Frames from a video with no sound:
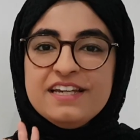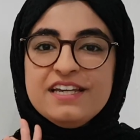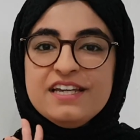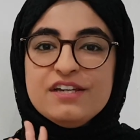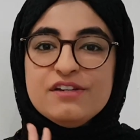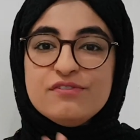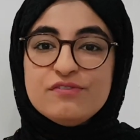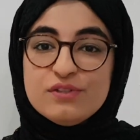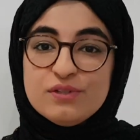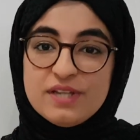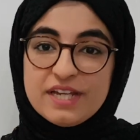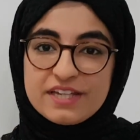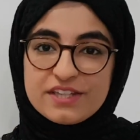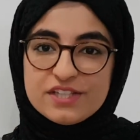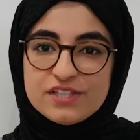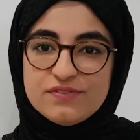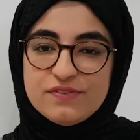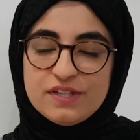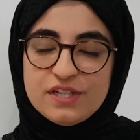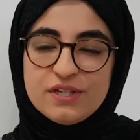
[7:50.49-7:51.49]
If you like
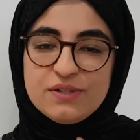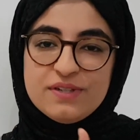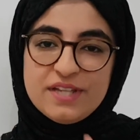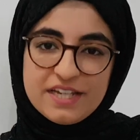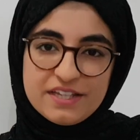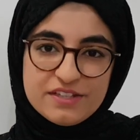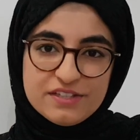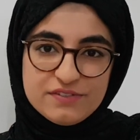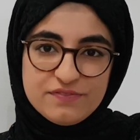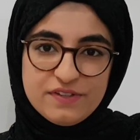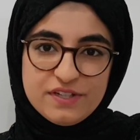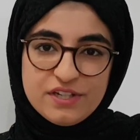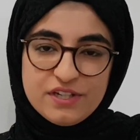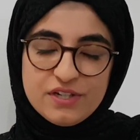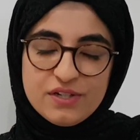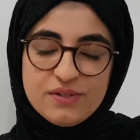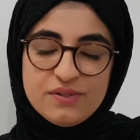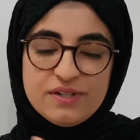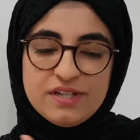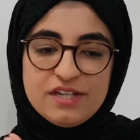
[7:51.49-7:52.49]
this video, like this
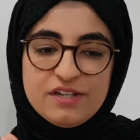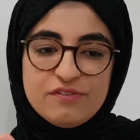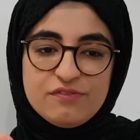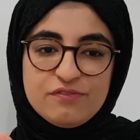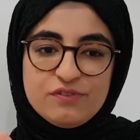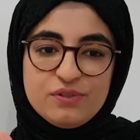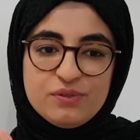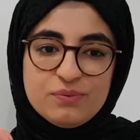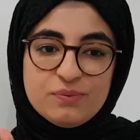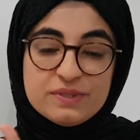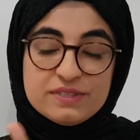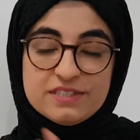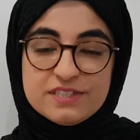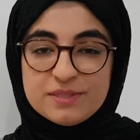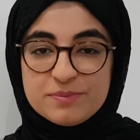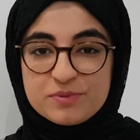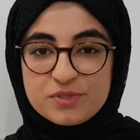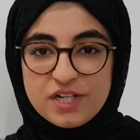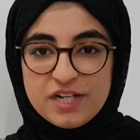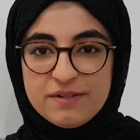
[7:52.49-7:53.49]
video. If you want to
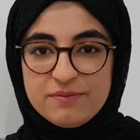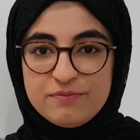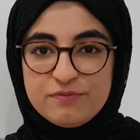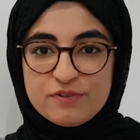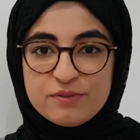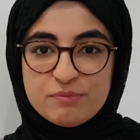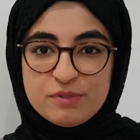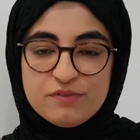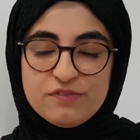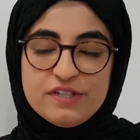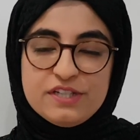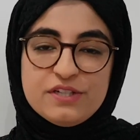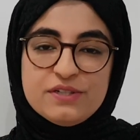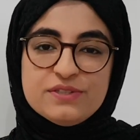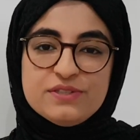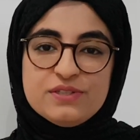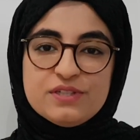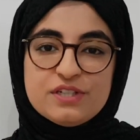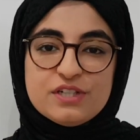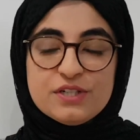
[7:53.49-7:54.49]
subscribe for more
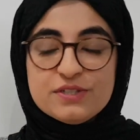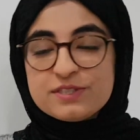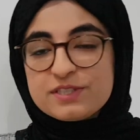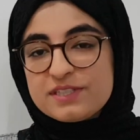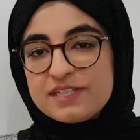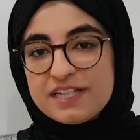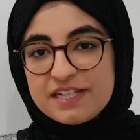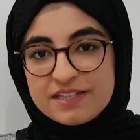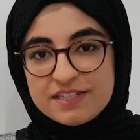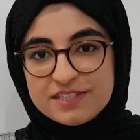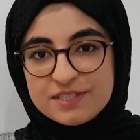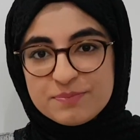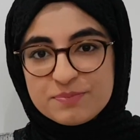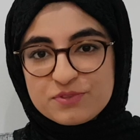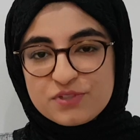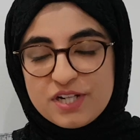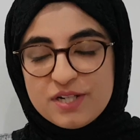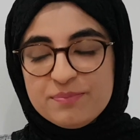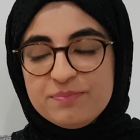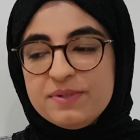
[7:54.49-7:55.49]
videos, you can also click the
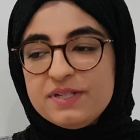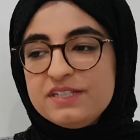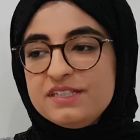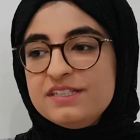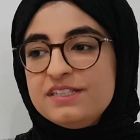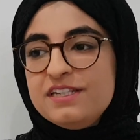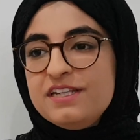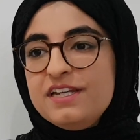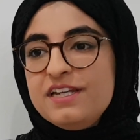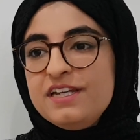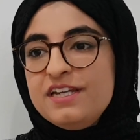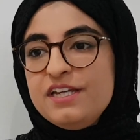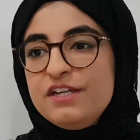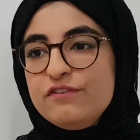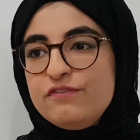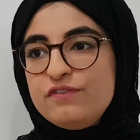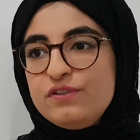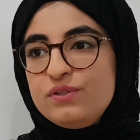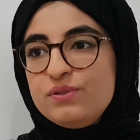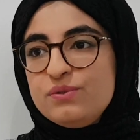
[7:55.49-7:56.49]
subscribe button.
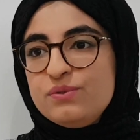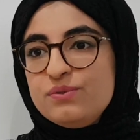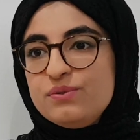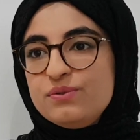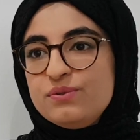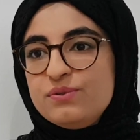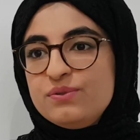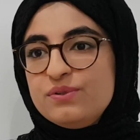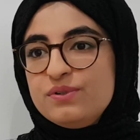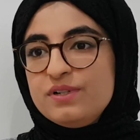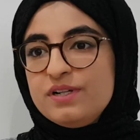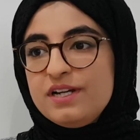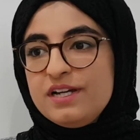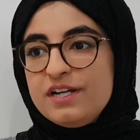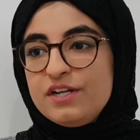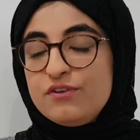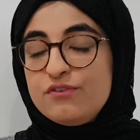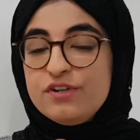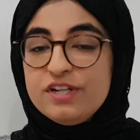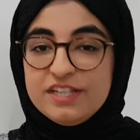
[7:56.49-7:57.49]
If you
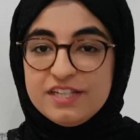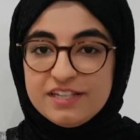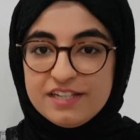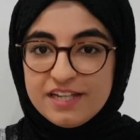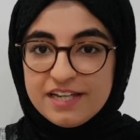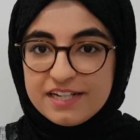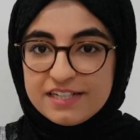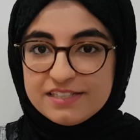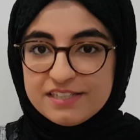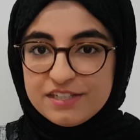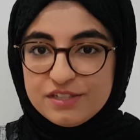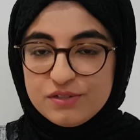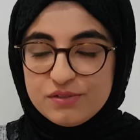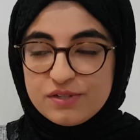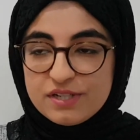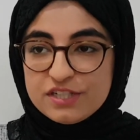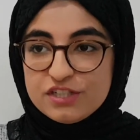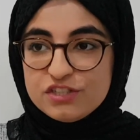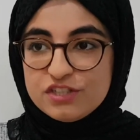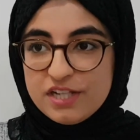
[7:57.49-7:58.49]
really liked it, you
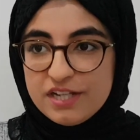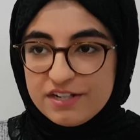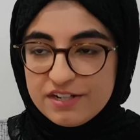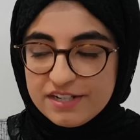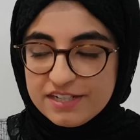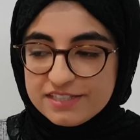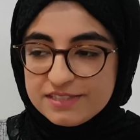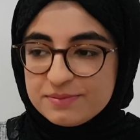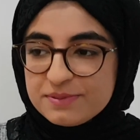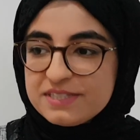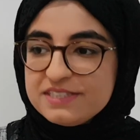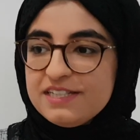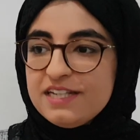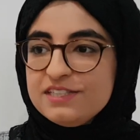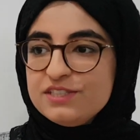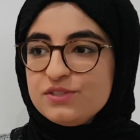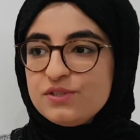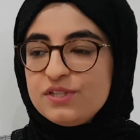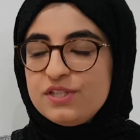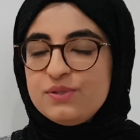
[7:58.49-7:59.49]
can share it, because
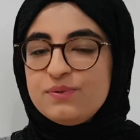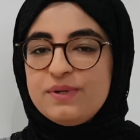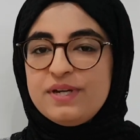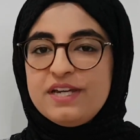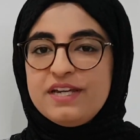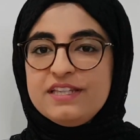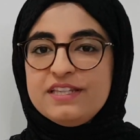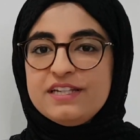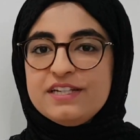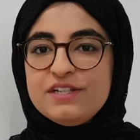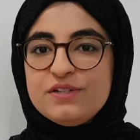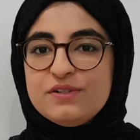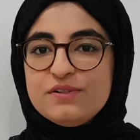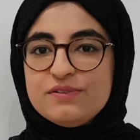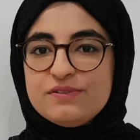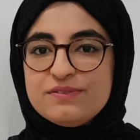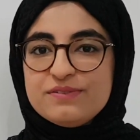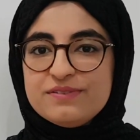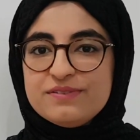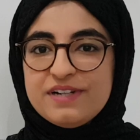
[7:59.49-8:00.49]
that's the only way that, you
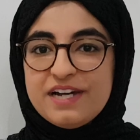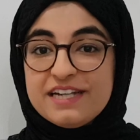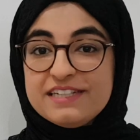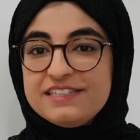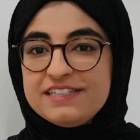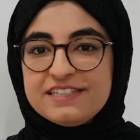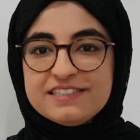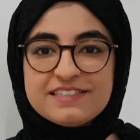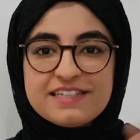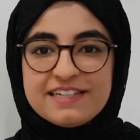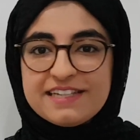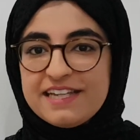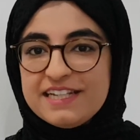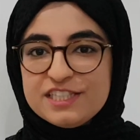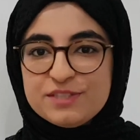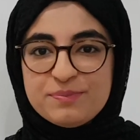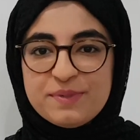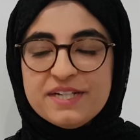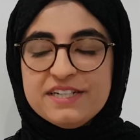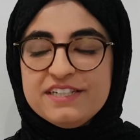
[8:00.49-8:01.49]
know, ideas can
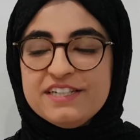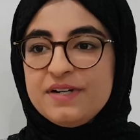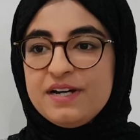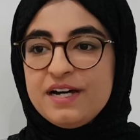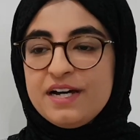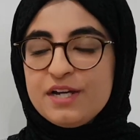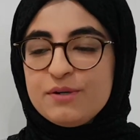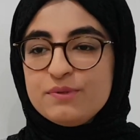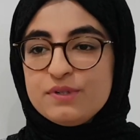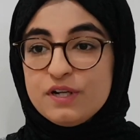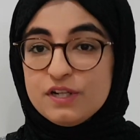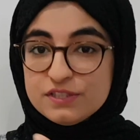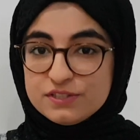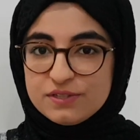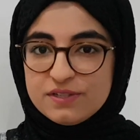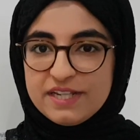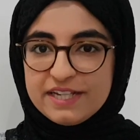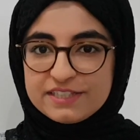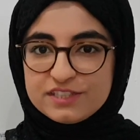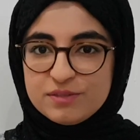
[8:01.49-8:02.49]
get spread. I would
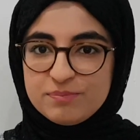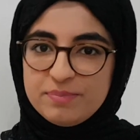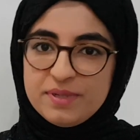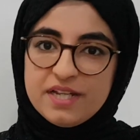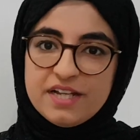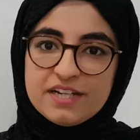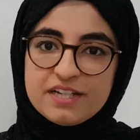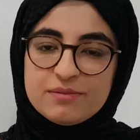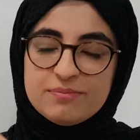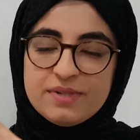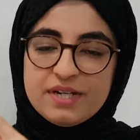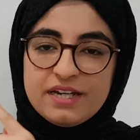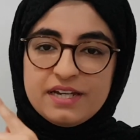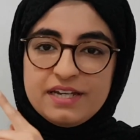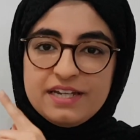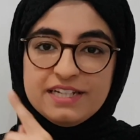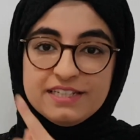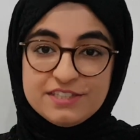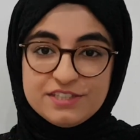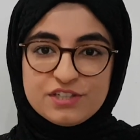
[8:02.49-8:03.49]
also like to plug
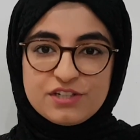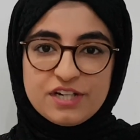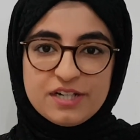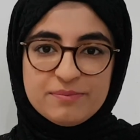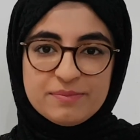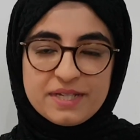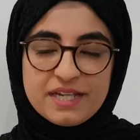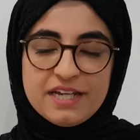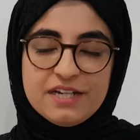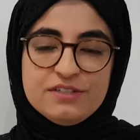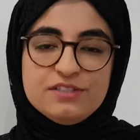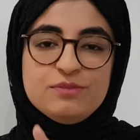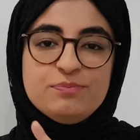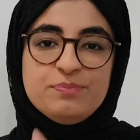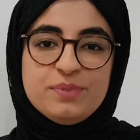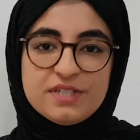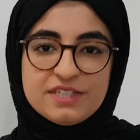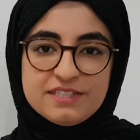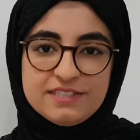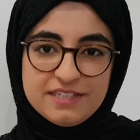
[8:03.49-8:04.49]
my Instagram account,
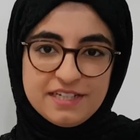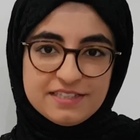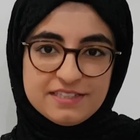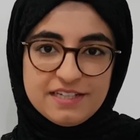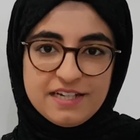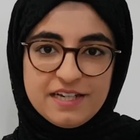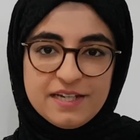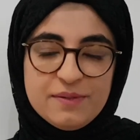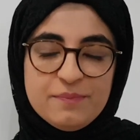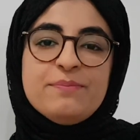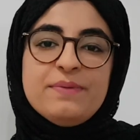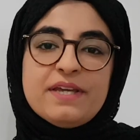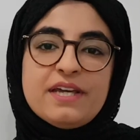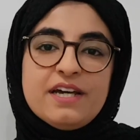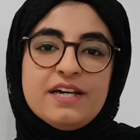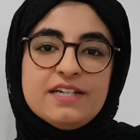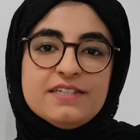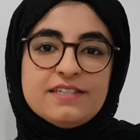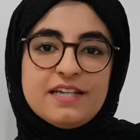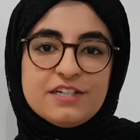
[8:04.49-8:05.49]
Booksnesai,
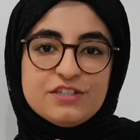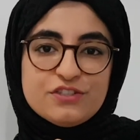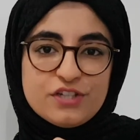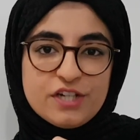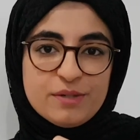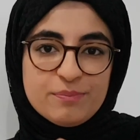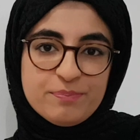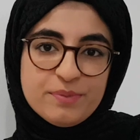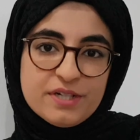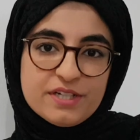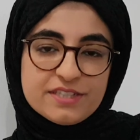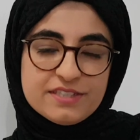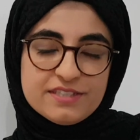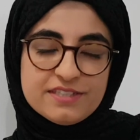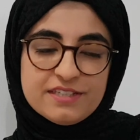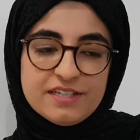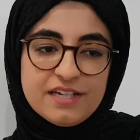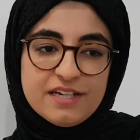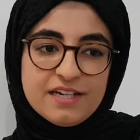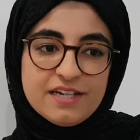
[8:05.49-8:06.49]
because I share
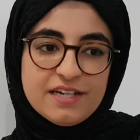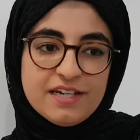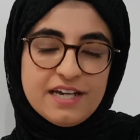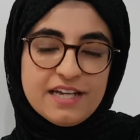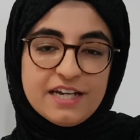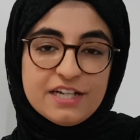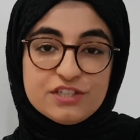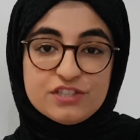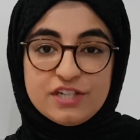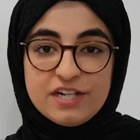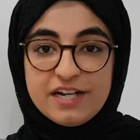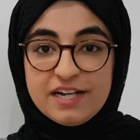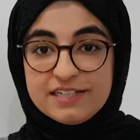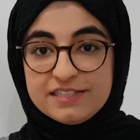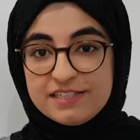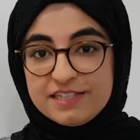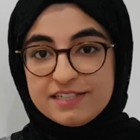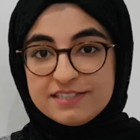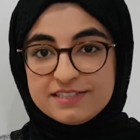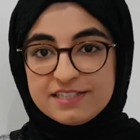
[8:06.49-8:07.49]
books and I share
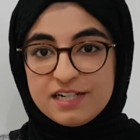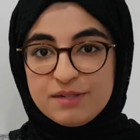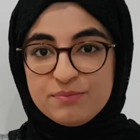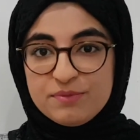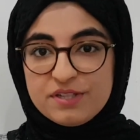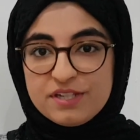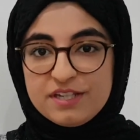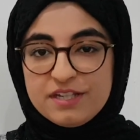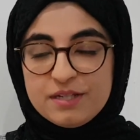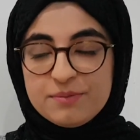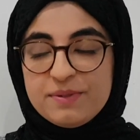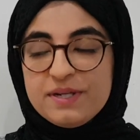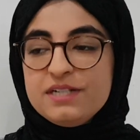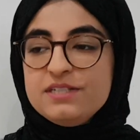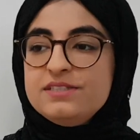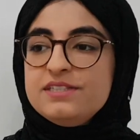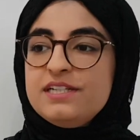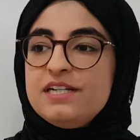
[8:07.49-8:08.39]
ideas that I'm thinking about.